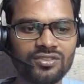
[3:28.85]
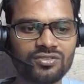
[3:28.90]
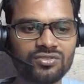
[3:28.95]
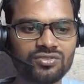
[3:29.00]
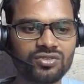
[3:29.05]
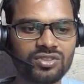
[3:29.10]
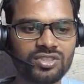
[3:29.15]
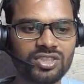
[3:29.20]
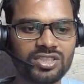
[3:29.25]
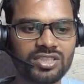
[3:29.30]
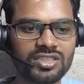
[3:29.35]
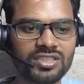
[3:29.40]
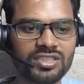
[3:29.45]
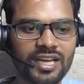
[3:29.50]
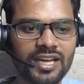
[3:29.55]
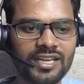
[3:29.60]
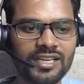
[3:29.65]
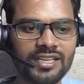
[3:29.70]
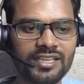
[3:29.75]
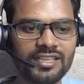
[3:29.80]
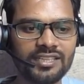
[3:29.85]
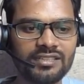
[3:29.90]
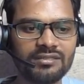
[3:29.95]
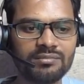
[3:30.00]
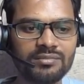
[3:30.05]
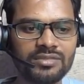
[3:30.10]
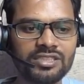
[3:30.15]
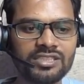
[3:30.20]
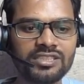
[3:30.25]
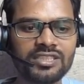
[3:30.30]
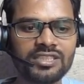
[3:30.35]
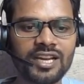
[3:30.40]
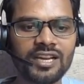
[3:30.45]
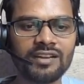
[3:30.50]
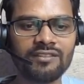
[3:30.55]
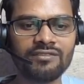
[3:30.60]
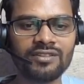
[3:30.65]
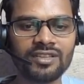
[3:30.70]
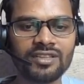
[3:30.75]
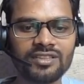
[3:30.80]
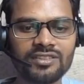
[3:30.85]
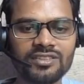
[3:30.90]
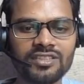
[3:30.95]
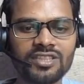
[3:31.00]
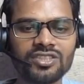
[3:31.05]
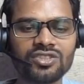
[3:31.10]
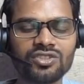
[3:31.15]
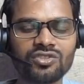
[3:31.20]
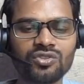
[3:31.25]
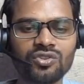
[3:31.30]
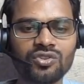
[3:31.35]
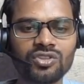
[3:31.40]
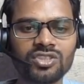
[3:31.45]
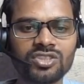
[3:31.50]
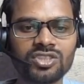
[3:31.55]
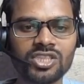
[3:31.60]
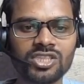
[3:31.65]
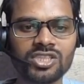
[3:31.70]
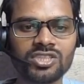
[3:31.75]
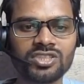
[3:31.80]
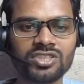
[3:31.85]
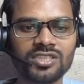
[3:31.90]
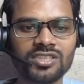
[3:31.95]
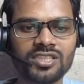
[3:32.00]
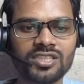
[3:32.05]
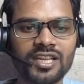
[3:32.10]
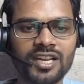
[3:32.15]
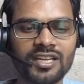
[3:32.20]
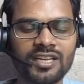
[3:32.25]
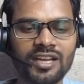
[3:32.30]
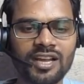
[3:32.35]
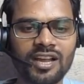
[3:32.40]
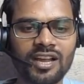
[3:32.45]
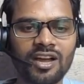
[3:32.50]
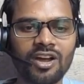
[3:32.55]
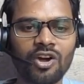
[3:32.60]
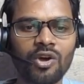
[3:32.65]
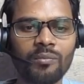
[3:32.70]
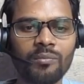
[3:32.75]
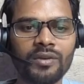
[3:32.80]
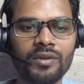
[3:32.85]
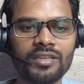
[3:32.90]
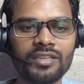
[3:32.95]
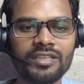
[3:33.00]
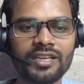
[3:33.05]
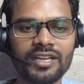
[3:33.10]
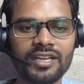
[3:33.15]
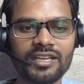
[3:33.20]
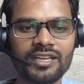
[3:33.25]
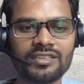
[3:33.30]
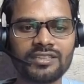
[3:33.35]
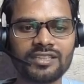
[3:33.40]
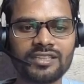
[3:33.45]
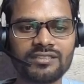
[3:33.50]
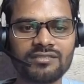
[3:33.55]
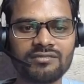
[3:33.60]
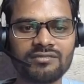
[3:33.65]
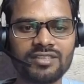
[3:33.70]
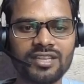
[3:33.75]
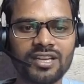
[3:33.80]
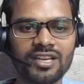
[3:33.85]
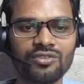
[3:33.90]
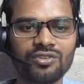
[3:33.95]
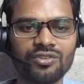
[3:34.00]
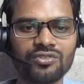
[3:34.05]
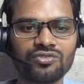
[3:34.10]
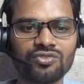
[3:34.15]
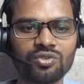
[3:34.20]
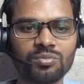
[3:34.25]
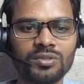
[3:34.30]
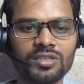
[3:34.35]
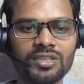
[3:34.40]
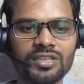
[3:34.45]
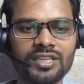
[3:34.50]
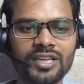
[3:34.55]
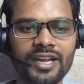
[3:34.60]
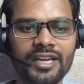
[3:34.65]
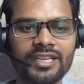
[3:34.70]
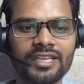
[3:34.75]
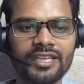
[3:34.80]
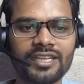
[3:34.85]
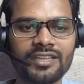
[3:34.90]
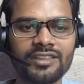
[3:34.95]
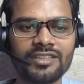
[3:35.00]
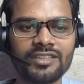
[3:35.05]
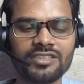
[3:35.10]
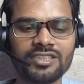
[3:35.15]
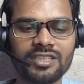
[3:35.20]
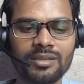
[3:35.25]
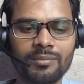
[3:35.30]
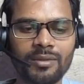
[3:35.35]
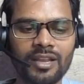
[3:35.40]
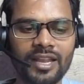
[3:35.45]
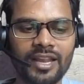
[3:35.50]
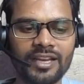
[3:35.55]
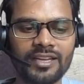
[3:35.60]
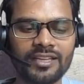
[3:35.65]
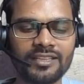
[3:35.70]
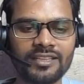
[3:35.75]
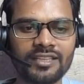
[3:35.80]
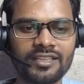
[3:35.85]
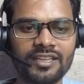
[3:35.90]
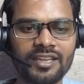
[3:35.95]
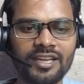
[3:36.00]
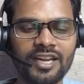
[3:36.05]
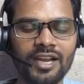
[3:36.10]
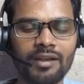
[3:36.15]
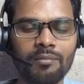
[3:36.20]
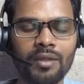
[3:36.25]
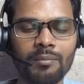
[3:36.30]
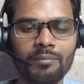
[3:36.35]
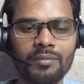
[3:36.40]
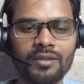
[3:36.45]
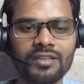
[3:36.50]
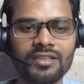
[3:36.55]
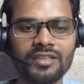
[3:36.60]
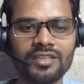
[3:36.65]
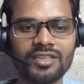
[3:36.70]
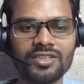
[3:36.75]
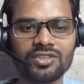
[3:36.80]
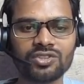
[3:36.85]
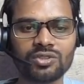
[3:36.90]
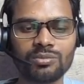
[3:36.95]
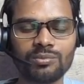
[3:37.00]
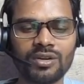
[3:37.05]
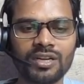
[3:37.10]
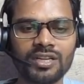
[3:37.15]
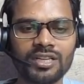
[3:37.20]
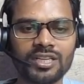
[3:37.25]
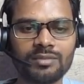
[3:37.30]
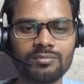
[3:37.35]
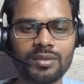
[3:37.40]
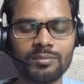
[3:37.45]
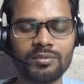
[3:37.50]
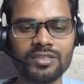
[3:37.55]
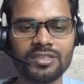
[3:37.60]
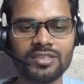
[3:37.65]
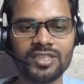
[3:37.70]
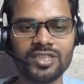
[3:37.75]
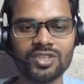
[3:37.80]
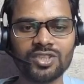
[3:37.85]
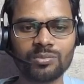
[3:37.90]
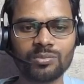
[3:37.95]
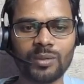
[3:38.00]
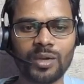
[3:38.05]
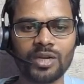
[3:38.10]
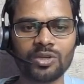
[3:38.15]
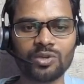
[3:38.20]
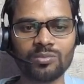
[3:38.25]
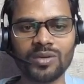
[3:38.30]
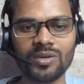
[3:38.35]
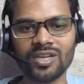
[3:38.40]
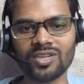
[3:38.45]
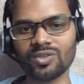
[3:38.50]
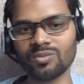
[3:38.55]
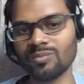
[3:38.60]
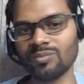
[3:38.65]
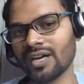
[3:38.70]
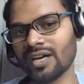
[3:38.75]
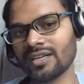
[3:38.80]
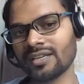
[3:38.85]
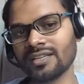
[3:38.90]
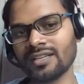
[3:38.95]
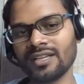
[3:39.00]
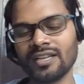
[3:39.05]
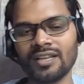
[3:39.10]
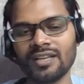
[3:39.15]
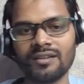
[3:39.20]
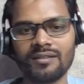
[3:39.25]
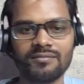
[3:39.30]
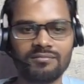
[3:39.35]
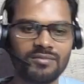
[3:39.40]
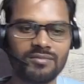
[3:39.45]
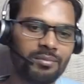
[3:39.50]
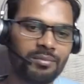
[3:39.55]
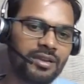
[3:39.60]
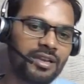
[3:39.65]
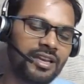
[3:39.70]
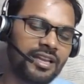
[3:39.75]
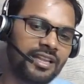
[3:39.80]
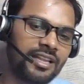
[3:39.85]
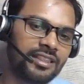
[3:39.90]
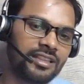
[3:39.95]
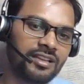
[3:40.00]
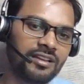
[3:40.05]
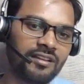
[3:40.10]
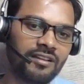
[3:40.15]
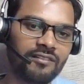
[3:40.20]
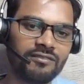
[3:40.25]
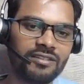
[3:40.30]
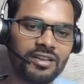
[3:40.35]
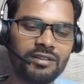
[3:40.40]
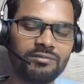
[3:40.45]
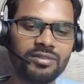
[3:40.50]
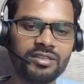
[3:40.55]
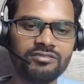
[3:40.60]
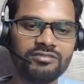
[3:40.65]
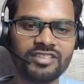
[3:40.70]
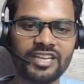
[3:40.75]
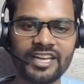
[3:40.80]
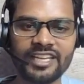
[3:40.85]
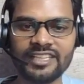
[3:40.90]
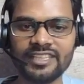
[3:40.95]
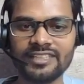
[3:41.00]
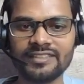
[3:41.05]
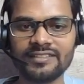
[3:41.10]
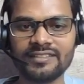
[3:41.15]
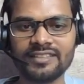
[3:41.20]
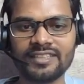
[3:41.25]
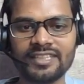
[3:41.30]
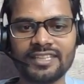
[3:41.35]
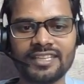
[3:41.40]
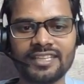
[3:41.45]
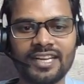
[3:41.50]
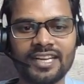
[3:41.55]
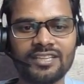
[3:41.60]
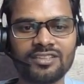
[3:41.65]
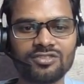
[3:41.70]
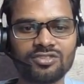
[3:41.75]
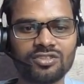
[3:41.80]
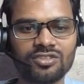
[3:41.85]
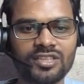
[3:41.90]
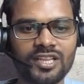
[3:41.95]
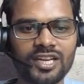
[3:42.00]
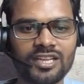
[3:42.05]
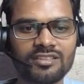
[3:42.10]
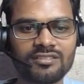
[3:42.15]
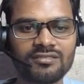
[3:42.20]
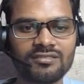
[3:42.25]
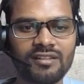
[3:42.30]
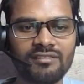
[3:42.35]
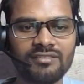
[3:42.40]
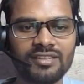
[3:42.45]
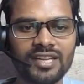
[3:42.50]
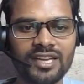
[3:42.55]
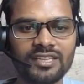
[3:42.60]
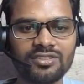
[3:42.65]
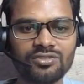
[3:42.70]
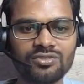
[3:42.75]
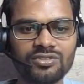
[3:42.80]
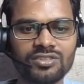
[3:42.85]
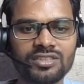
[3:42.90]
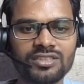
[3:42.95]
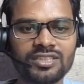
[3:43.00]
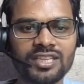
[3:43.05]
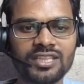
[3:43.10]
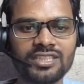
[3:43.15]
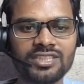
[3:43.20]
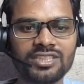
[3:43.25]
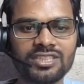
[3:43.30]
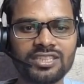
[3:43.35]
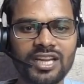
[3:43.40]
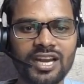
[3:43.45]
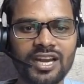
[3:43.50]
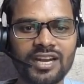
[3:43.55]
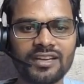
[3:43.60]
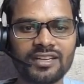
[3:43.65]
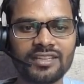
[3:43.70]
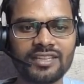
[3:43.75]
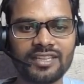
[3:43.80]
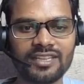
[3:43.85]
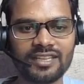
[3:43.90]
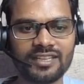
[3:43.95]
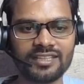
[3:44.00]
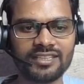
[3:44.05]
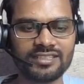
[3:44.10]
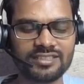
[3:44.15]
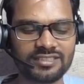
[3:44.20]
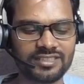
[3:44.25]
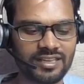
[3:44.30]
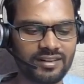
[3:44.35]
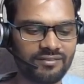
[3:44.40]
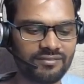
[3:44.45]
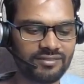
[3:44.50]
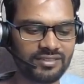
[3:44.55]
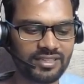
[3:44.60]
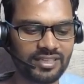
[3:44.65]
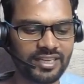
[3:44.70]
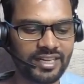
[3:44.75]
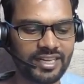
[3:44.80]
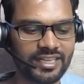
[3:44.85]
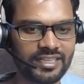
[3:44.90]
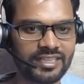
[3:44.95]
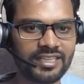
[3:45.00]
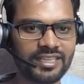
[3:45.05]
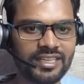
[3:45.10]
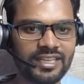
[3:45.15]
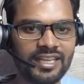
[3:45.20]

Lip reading: So star, it means that there is no restriction that how many characters we are going to be write in the Gmail ID. It may be Dinesh Kumar, it may be Dinesh Kumar Kumar Kumar, maybe length will be vary, right? So that's why we are using the star here itself, right?